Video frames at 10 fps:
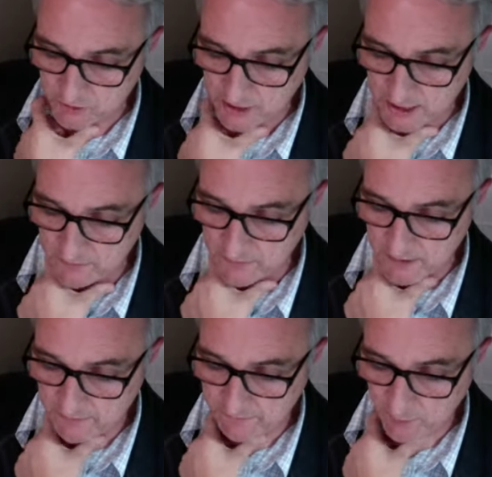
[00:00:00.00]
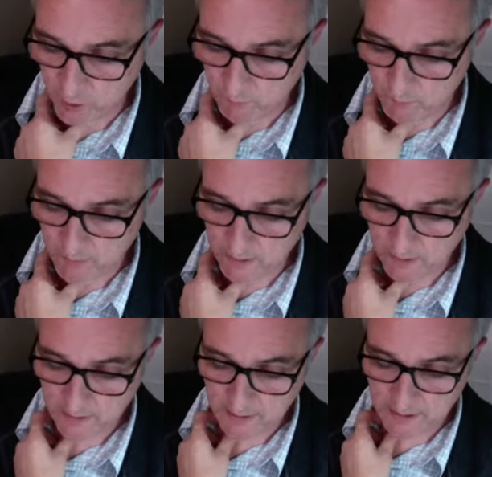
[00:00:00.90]
taken there from
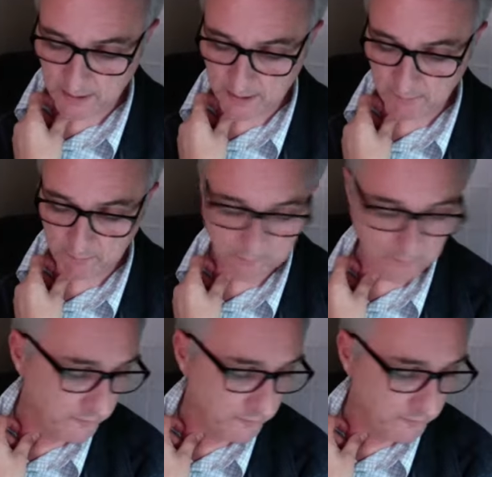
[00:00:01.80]
the